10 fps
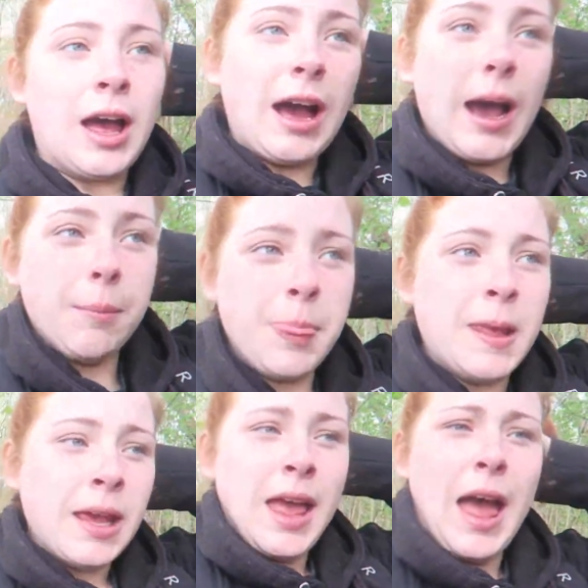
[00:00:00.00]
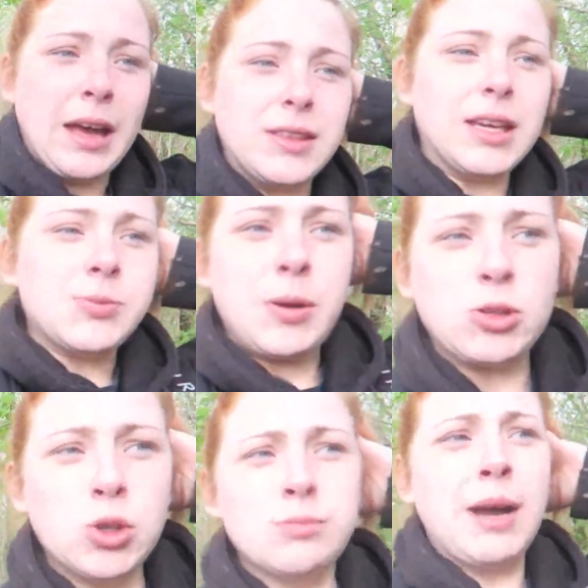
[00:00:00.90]
Um, I think it's about
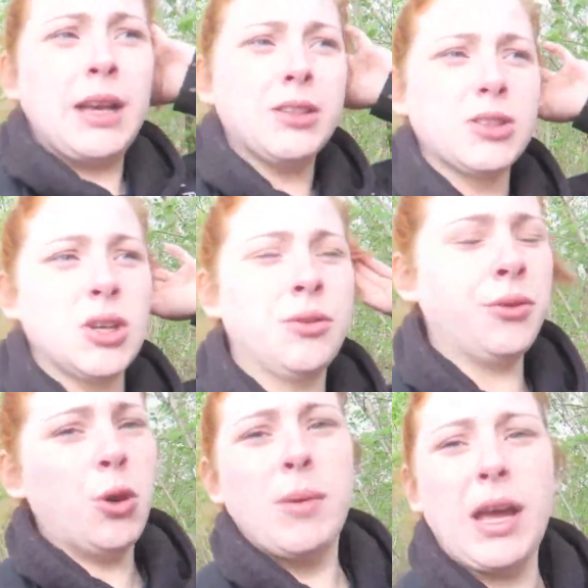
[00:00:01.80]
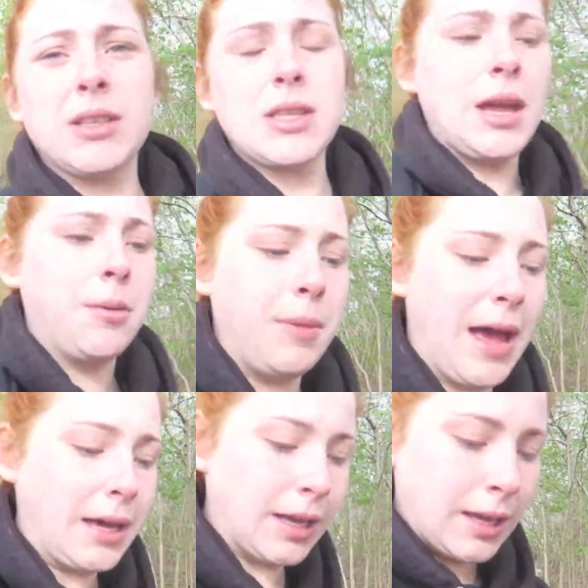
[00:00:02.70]
two miles, four miles there and
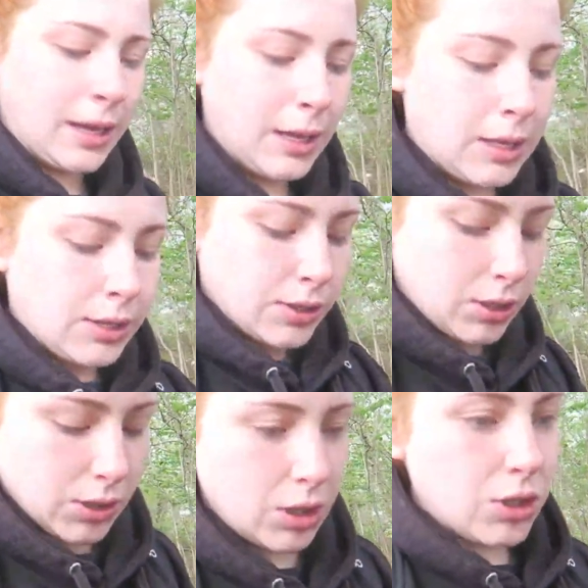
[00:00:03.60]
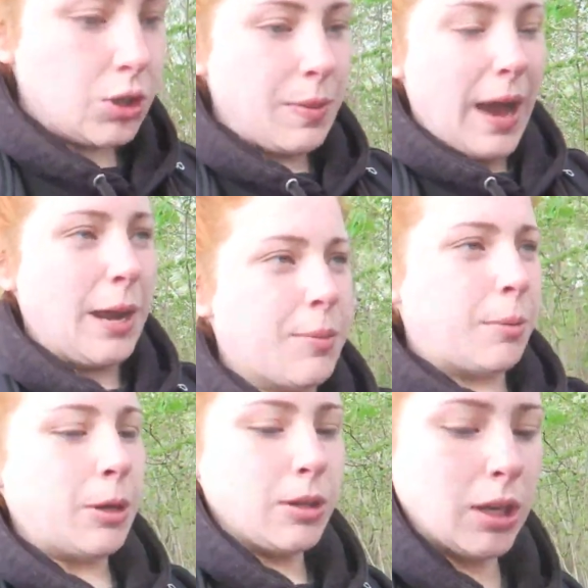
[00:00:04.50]
back. So it's not too bad. I'm
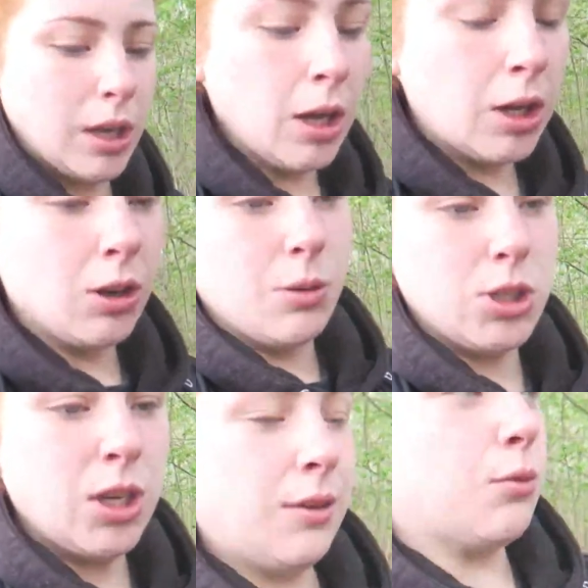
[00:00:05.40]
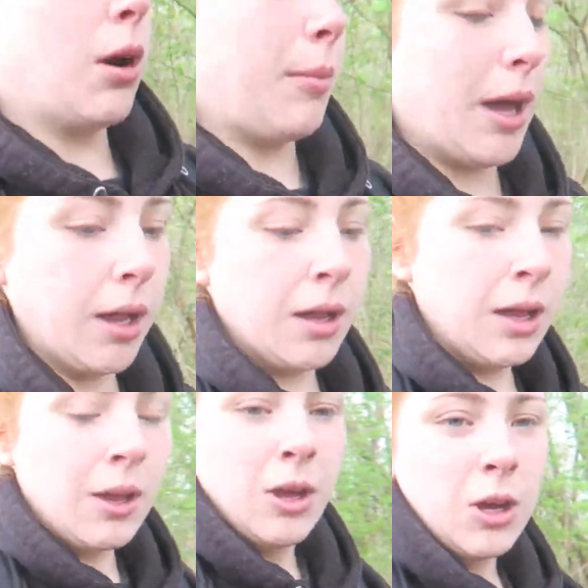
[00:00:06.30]
probably only going to achieve one mile.
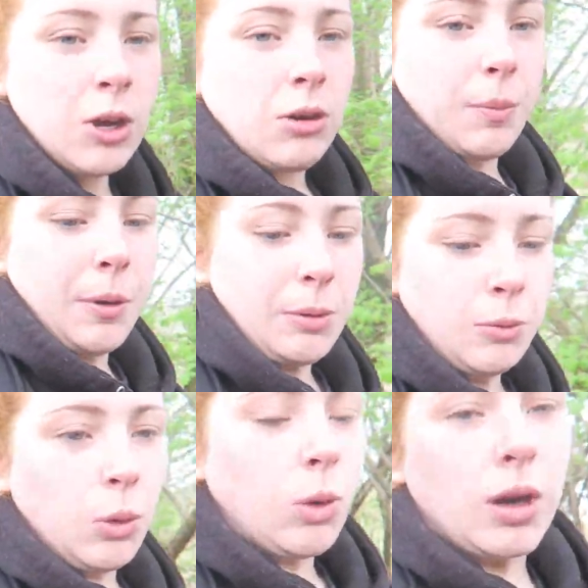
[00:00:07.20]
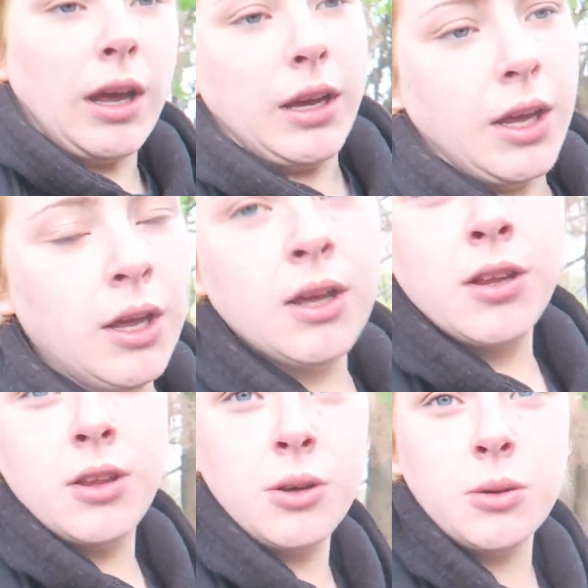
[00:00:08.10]
I'll probably walk like
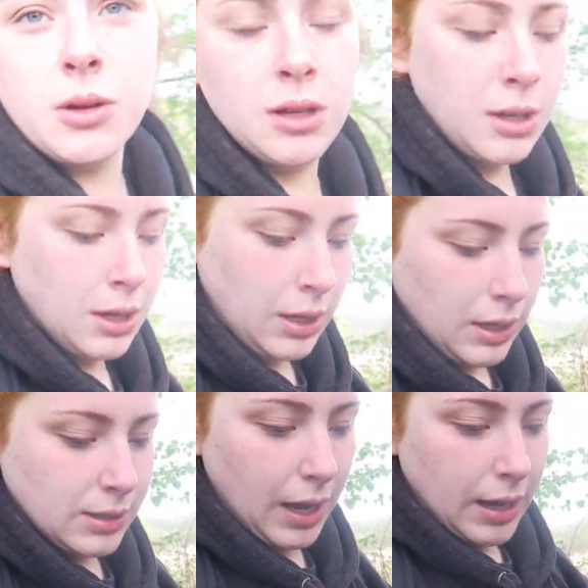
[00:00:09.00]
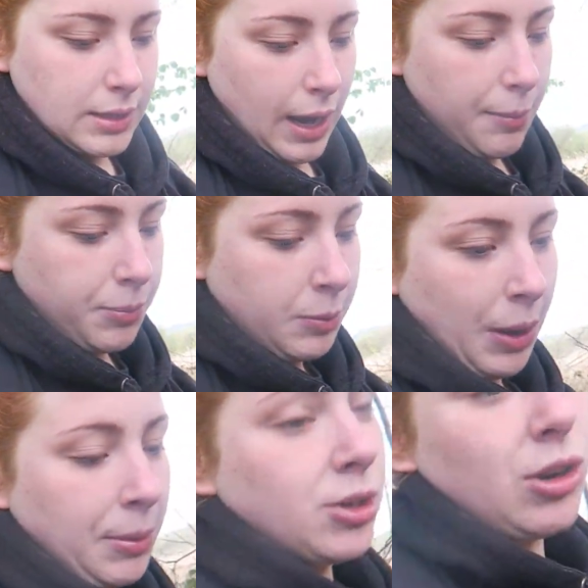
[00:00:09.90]
the whole entire time.
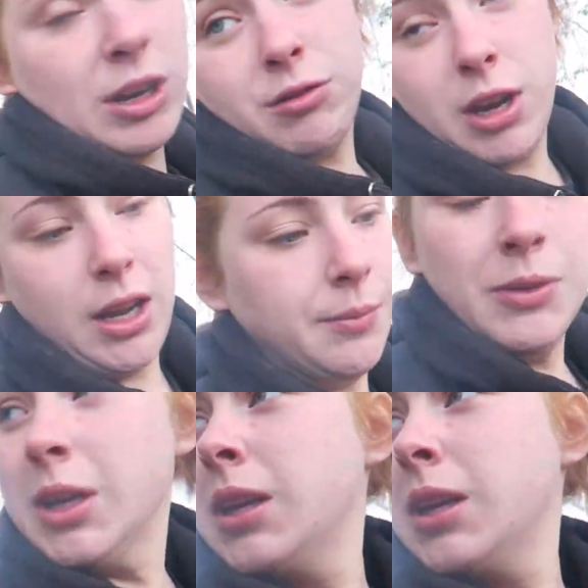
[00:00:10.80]
But I'm going to try and run it.